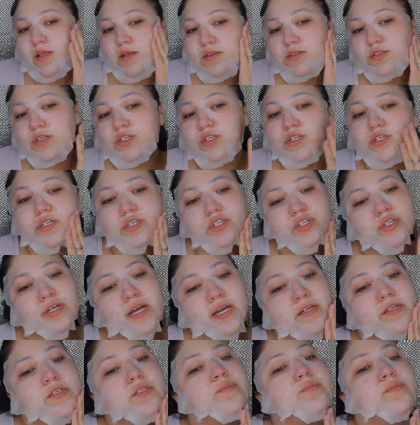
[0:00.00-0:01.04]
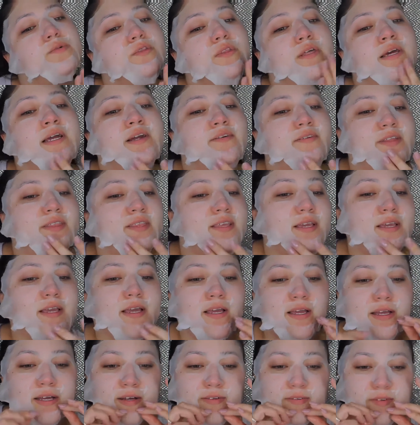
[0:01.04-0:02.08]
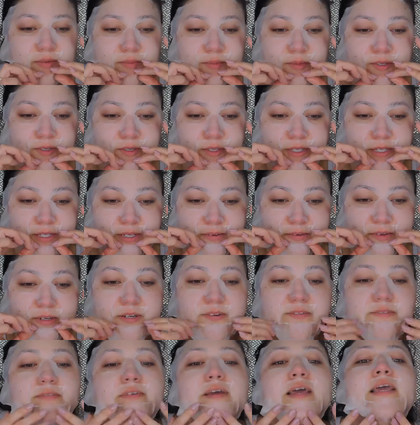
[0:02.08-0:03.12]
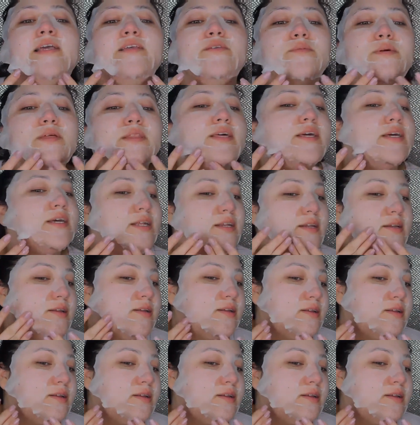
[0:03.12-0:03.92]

So just try to smooth everything and cover most of your face with it.